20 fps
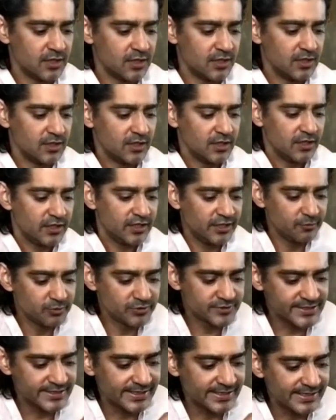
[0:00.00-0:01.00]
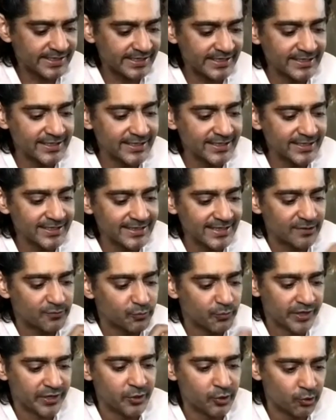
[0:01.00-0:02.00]
He was cleaning that
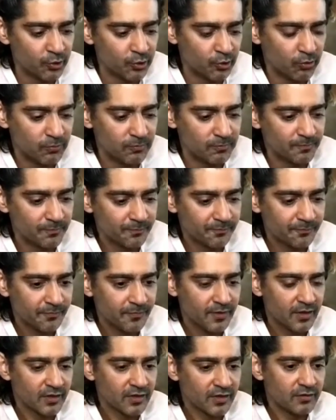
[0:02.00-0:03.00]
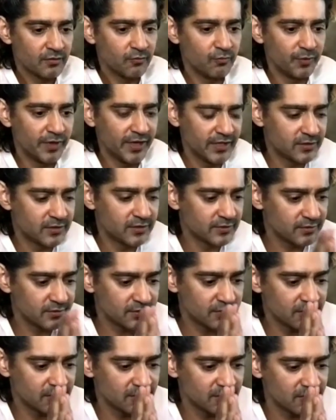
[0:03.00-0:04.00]
window with
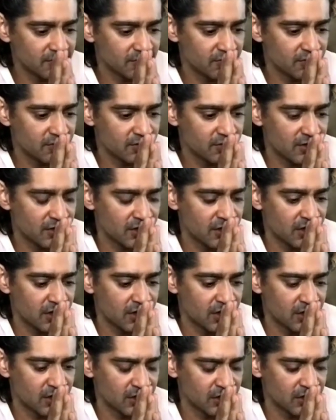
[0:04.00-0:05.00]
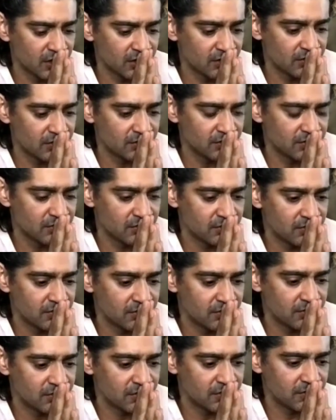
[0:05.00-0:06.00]
a
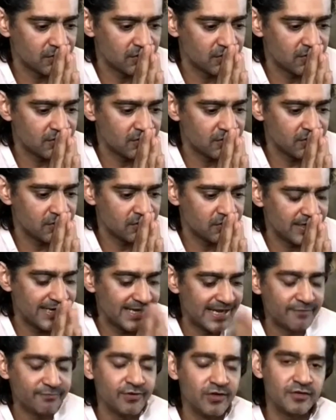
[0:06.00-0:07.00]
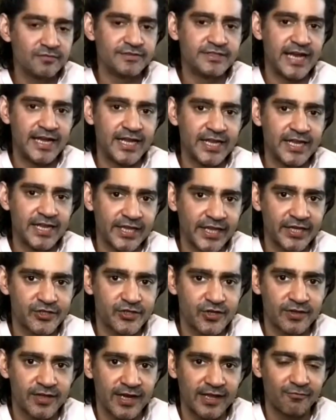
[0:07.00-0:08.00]
level of
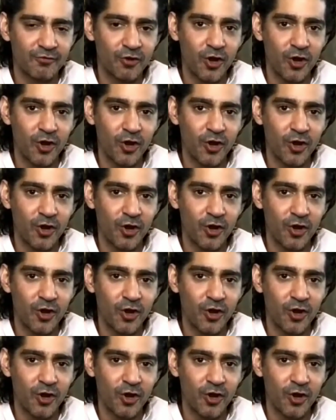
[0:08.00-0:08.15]
dedication that I've not